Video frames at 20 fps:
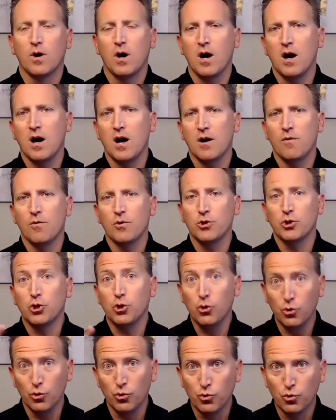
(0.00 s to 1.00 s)

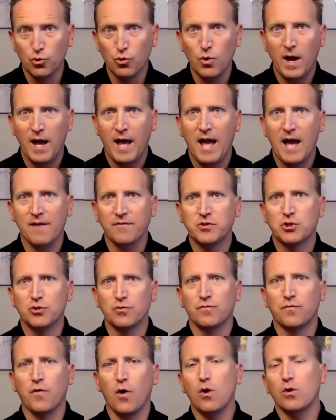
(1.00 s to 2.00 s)
you have
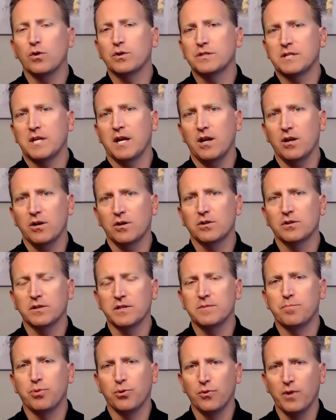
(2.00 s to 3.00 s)
to
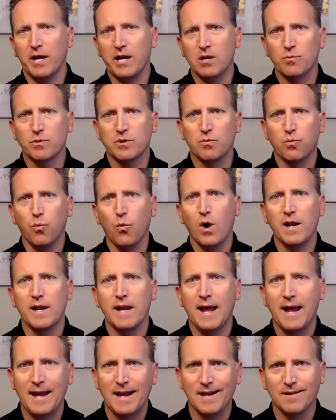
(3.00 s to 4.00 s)
voluntarily play with one
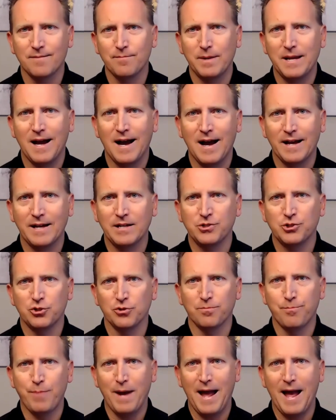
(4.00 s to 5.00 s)
hand behind
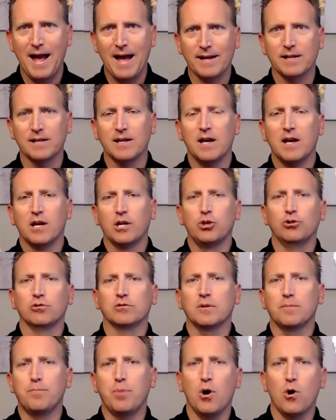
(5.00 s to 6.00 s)
your back. Your
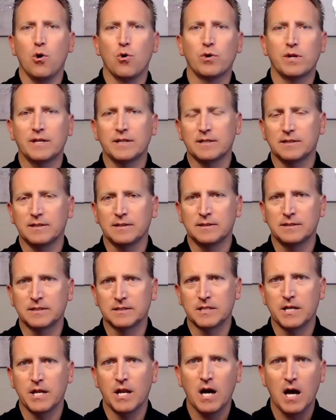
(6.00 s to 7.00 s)
opponent
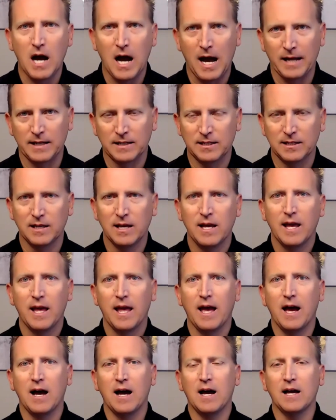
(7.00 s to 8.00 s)
does not.
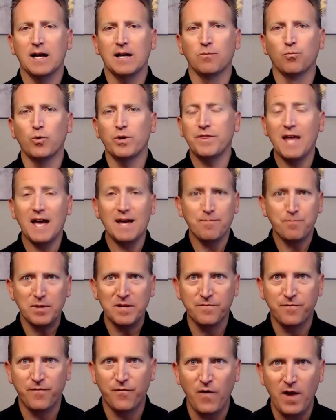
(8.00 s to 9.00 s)
Would that
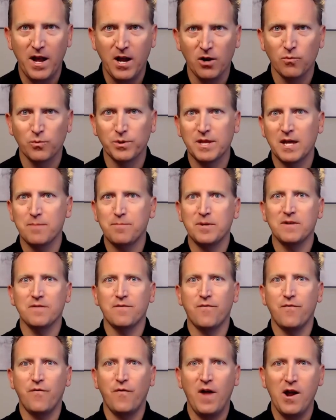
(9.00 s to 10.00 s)
be fair? Would that be a
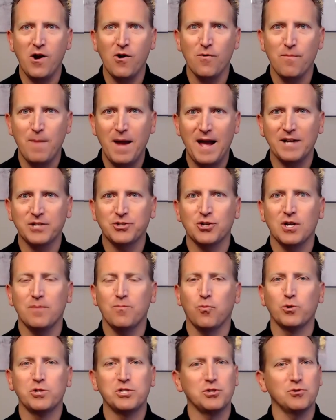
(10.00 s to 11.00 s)
fair matchup?
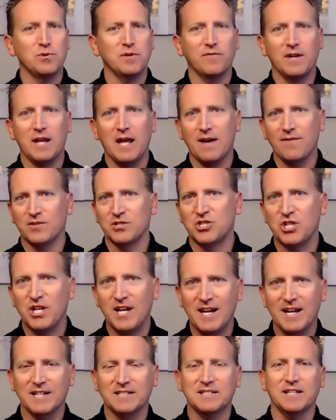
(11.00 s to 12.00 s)
Would you even have a
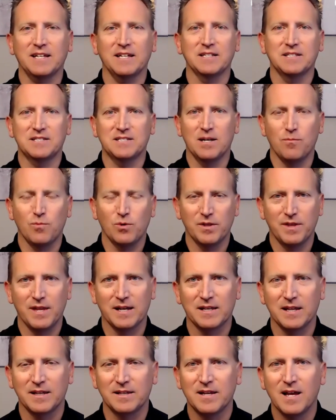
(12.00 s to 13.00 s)
chance against someone
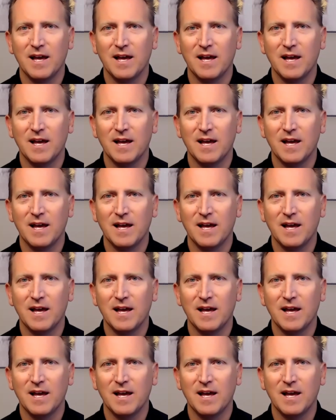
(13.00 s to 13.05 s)
that